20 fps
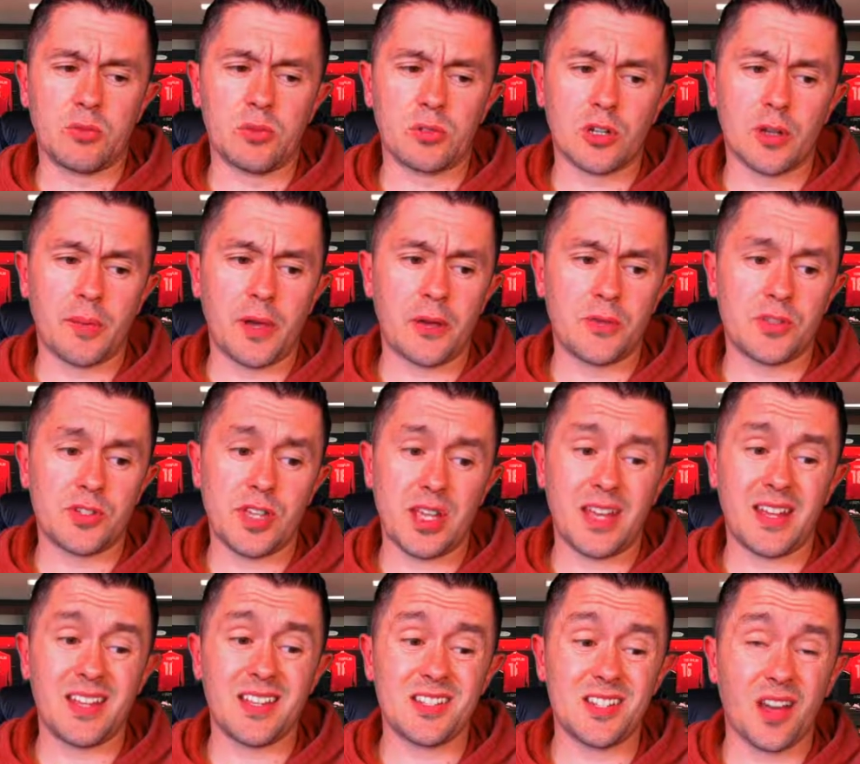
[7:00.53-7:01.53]
come out and say
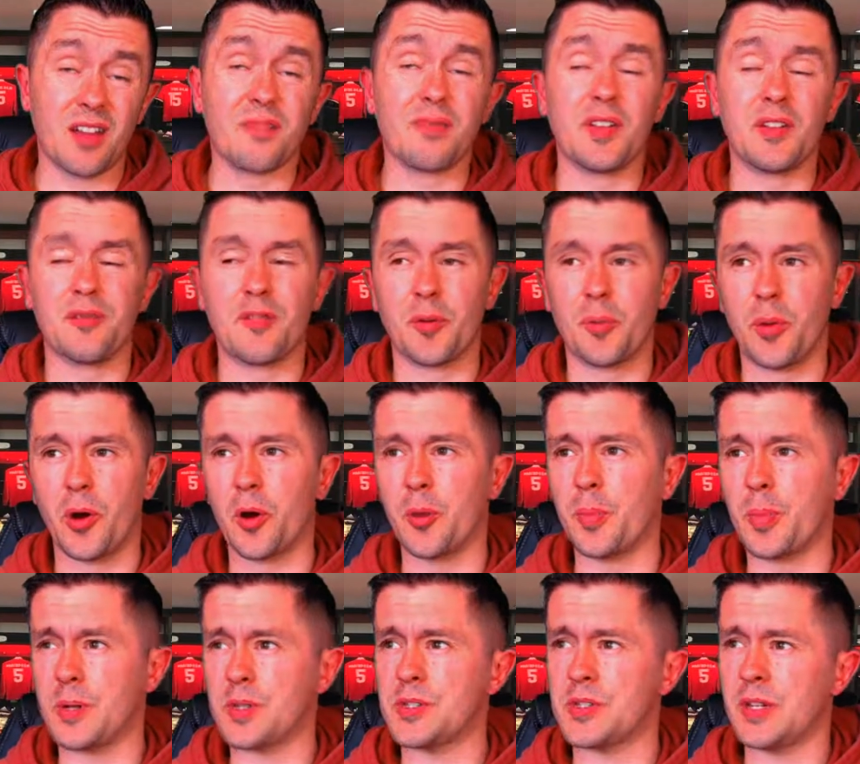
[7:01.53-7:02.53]
he's not fit for
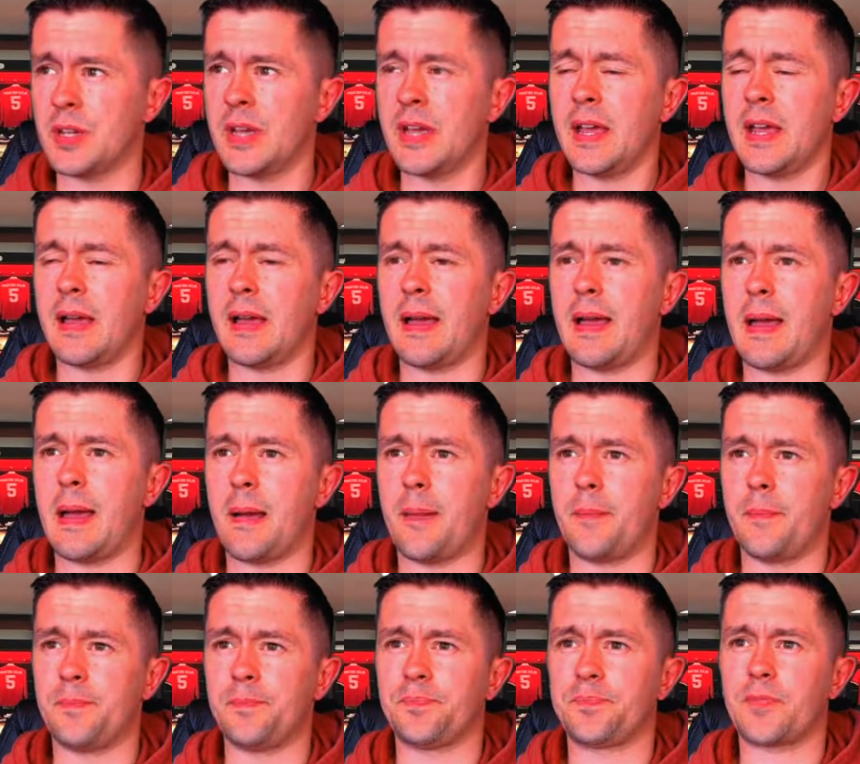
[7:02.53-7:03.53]
purpose.
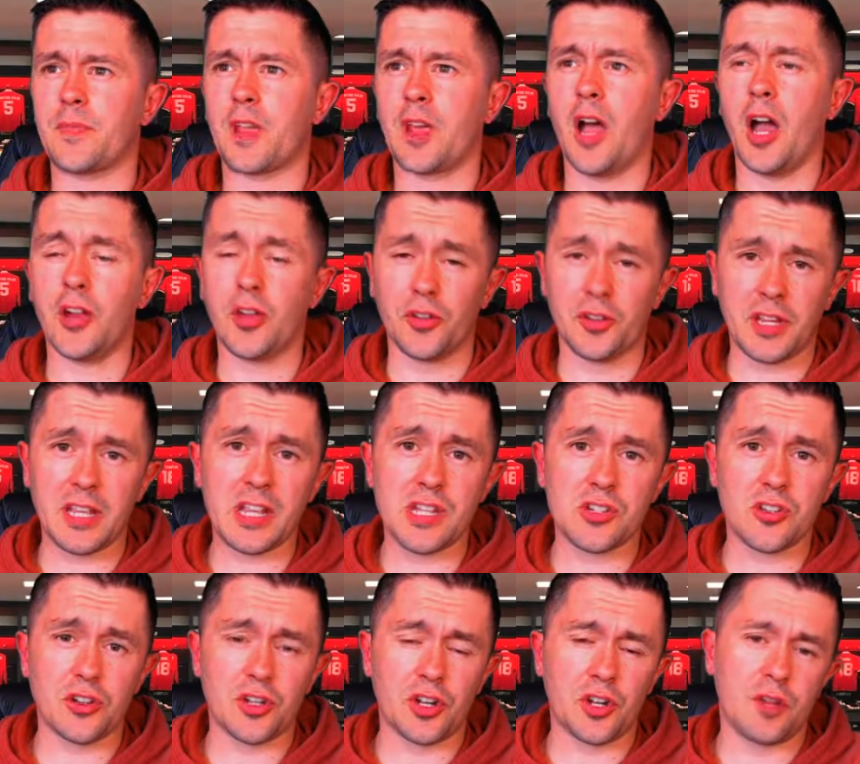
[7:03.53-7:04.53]
I don't think he's
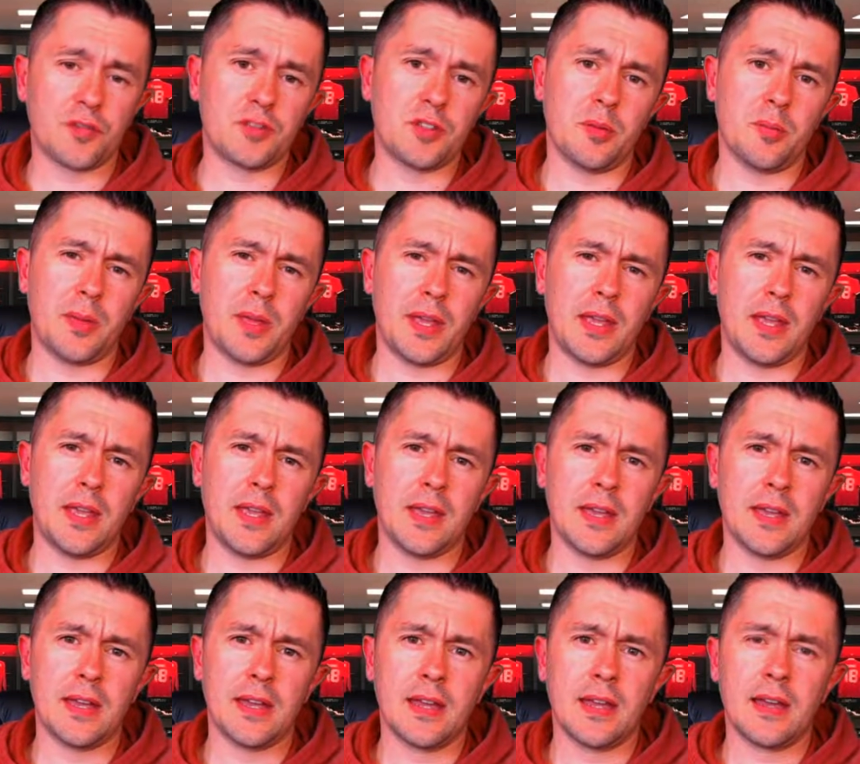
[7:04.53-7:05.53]
good enough to be
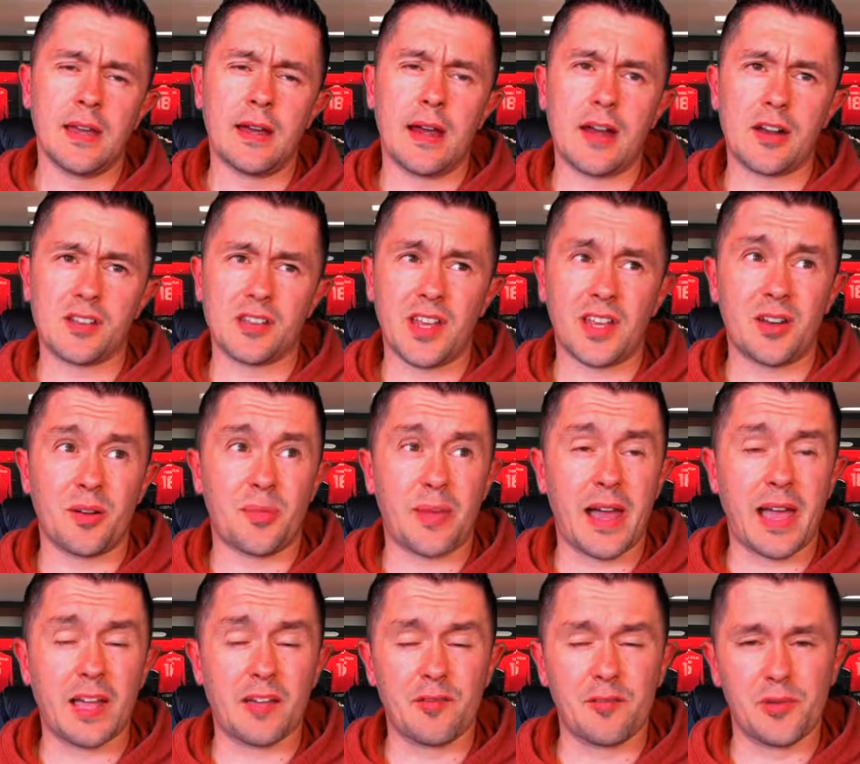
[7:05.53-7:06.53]
our centre
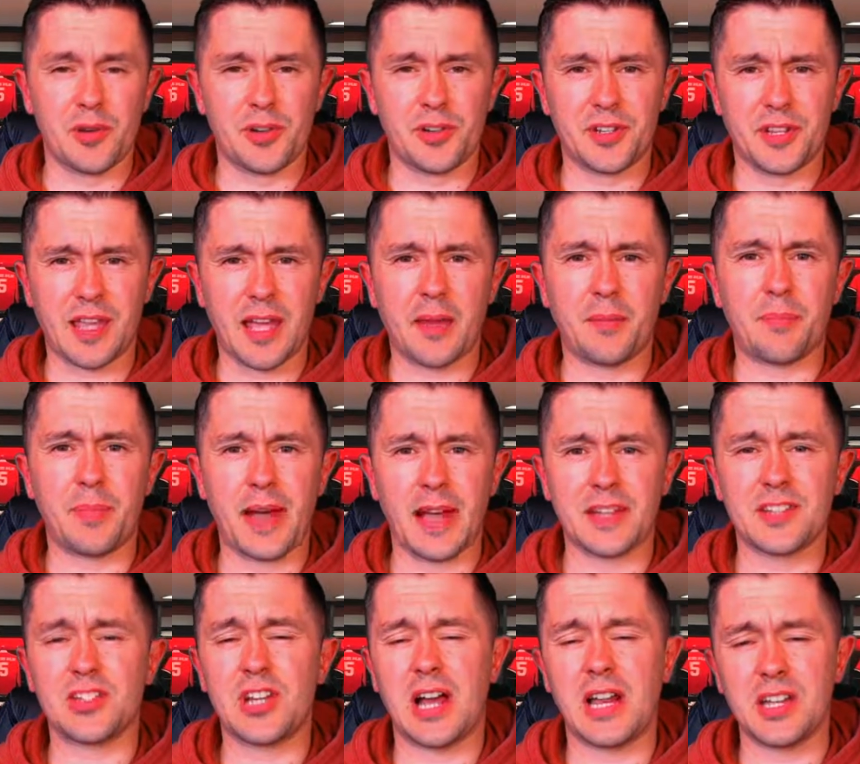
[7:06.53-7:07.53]
back if we were to get back
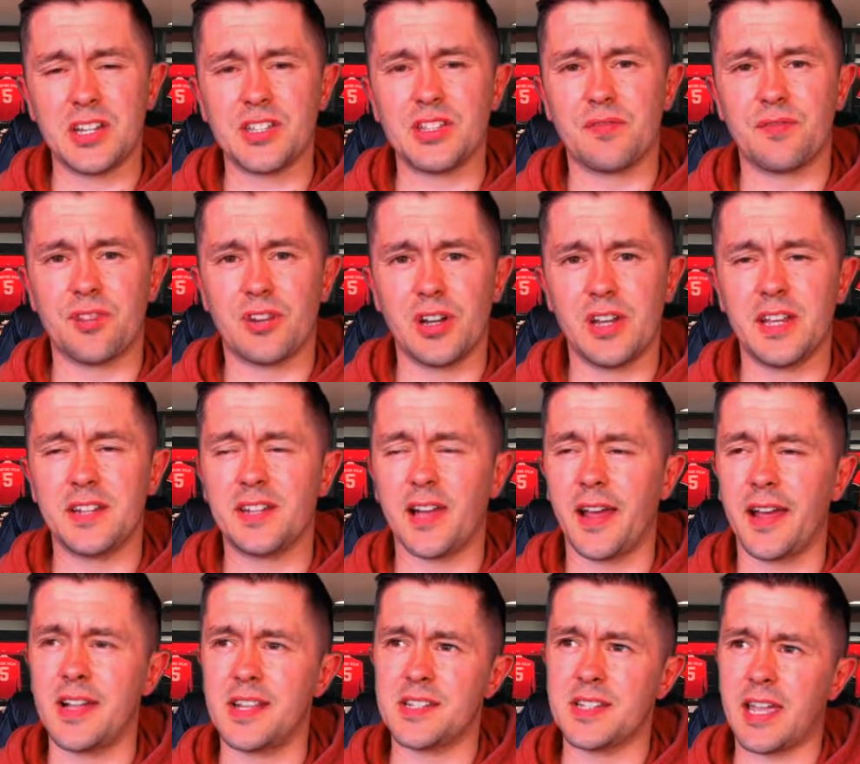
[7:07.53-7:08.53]
challenging for league
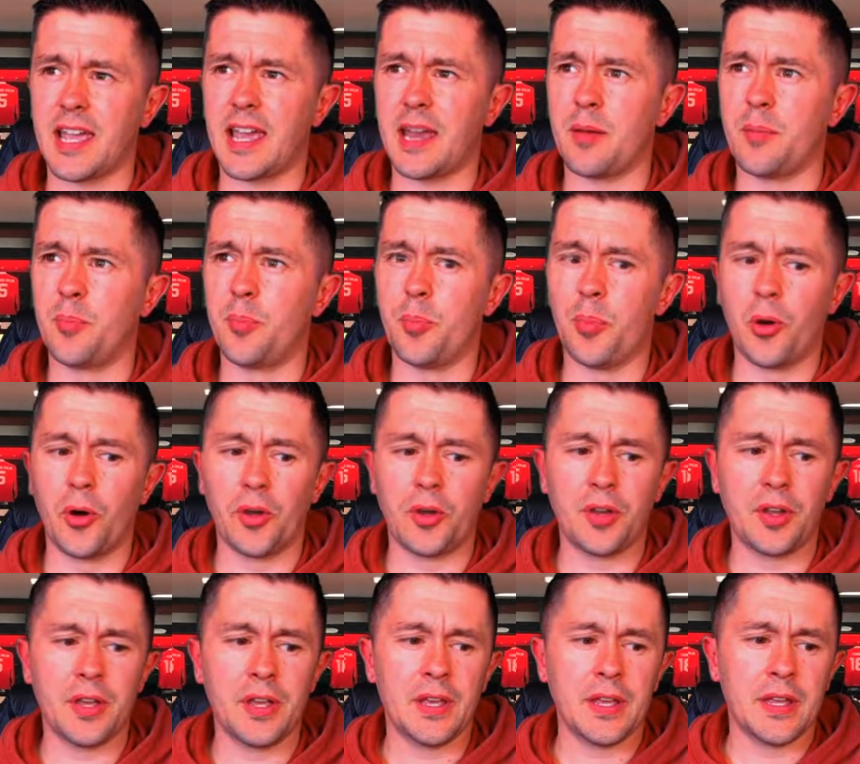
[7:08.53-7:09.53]
titles again. But
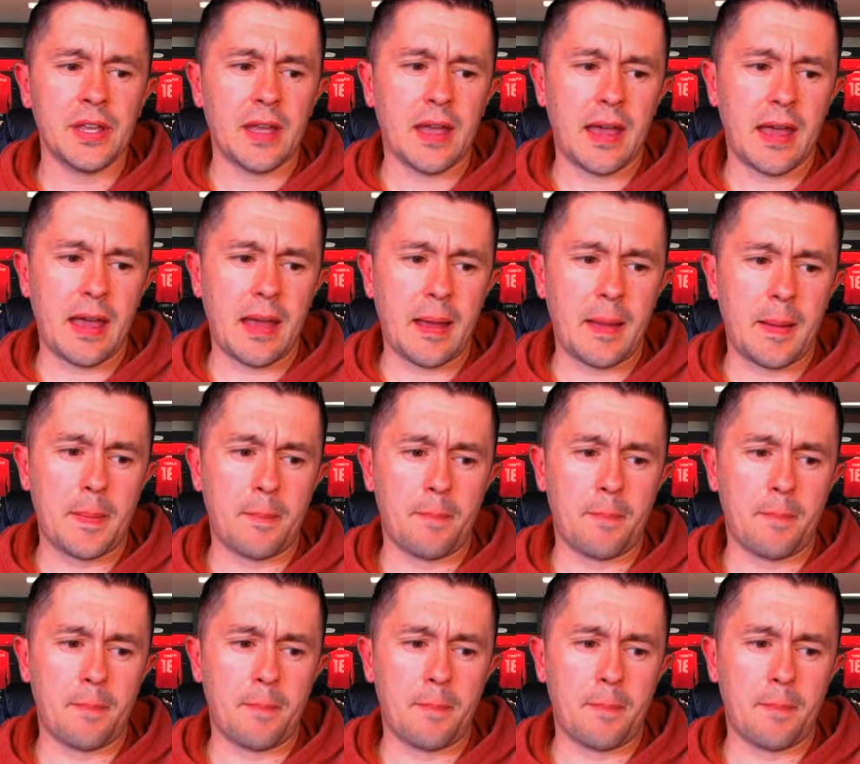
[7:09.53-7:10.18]
I